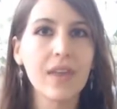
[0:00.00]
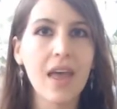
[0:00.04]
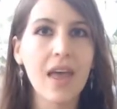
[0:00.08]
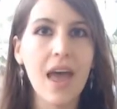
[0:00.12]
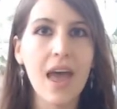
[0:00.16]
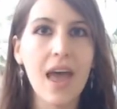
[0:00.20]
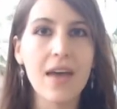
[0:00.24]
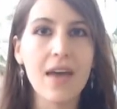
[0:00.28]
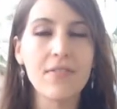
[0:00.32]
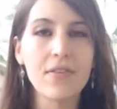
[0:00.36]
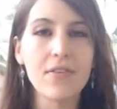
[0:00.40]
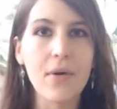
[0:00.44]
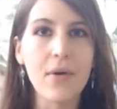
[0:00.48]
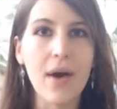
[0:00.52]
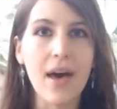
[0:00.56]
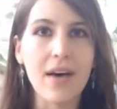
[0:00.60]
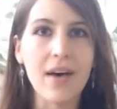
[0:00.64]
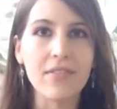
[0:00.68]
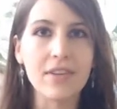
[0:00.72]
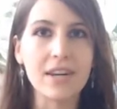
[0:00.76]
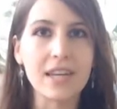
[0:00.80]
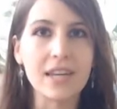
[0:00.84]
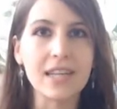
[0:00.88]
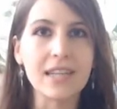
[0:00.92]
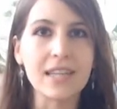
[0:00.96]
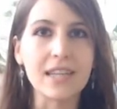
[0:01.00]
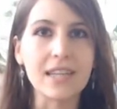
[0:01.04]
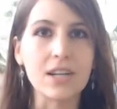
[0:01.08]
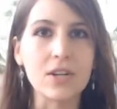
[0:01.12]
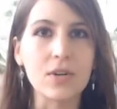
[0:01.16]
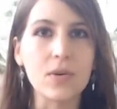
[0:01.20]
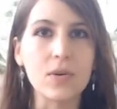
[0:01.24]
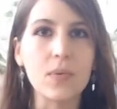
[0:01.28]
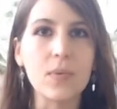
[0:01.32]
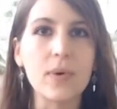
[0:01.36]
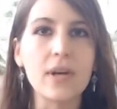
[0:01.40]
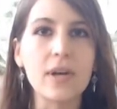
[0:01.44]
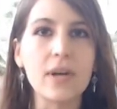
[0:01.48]
If you have any
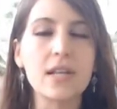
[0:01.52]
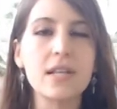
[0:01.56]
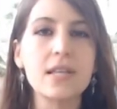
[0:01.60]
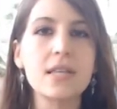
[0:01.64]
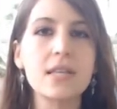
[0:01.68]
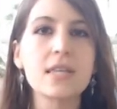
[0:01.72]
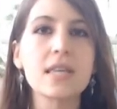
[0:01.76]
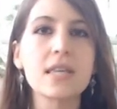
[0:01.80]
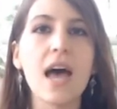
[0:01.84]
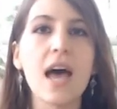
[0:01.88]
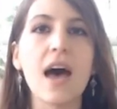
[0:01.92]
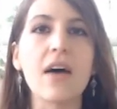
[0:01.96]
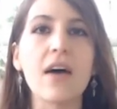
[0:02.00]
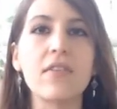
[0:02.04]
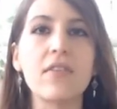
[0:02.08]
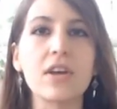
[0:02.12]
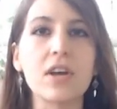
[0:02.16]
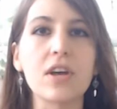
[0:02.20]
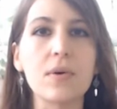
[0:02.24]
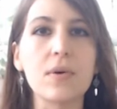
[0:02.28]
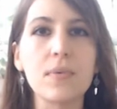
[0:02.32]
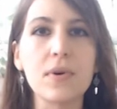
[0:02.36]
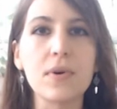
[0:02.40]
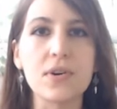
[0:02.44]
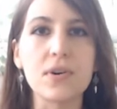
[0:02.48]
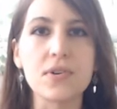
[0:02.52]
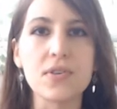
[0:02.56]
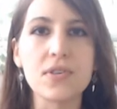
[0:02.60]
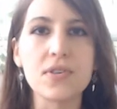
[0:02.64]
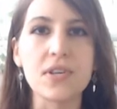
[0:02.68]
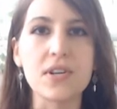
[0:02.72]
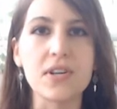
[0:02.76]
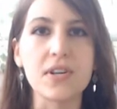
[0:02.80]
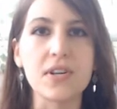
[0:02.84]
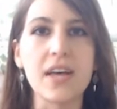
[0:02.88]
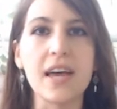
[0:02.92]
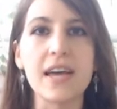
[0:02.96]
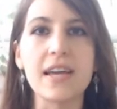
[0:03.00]
little ones, having a
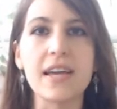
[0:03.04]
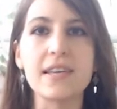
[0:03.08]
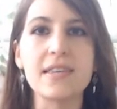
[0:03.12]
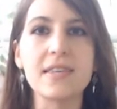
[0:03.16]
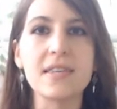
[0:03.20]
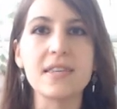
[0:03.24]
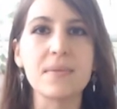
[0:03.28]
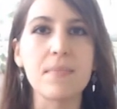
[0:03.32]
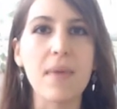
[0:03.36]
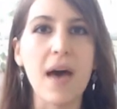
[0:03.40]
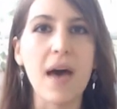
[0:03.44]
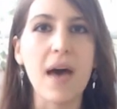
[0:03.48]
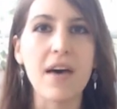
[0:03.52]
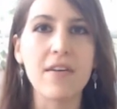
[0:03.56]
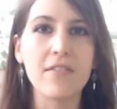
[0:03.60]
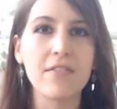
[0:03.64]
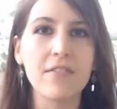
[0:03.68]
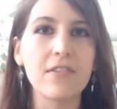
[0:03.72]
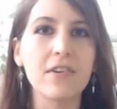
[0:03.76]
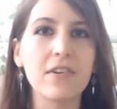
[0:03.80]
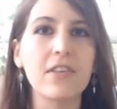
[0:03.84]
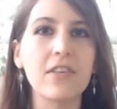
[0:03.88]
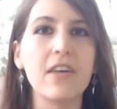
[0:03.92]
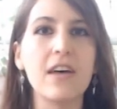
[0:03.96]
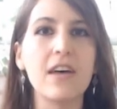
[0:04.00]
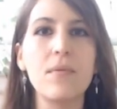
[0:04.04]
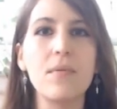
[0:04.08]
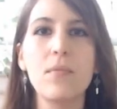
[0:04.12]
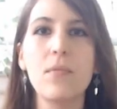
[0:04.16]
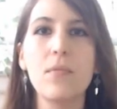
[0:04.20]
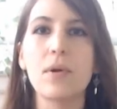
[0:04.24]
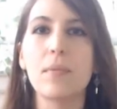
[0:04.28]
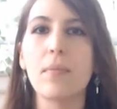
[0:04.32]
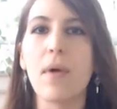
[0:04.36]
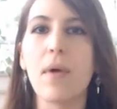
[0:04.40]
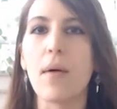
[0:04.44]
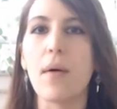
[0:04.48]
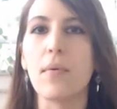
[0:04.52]
personalized mat for them
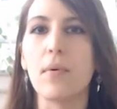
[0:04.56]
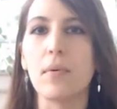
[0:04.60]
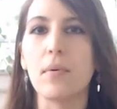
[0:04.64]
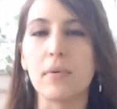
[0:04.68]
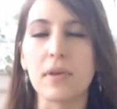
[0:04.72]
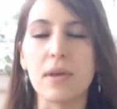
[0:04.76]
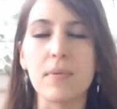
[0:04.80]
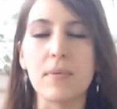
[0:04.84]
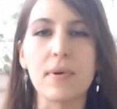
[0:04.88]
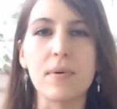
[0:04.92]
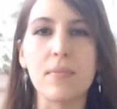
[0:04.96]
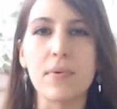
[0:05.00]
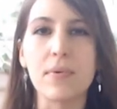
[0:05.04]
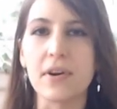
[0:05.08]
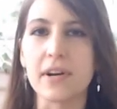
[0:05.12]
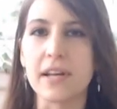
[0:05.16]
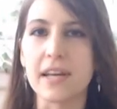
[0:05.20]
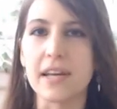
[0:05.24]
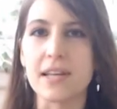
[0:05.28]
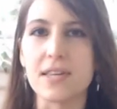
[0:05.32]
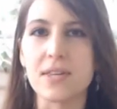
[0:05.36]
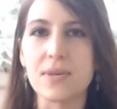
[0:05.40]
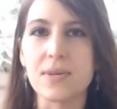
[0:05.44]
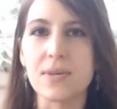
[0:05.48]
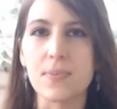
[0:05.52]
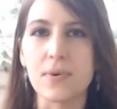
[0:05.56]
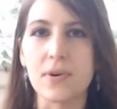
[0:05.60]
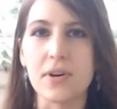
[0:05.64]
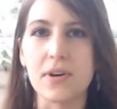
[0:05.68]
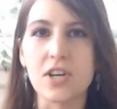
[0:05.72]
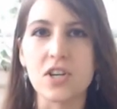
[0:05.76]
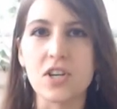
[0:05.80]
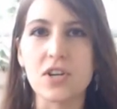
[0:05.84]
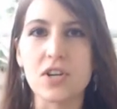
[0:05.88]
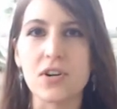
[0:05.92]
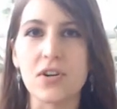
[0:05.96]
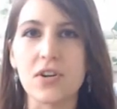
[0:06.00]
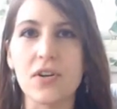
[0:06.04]
would probably be pretty
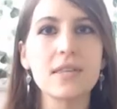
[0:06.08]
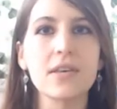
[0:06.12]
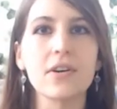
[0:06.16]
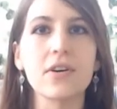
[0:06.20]
inspirational.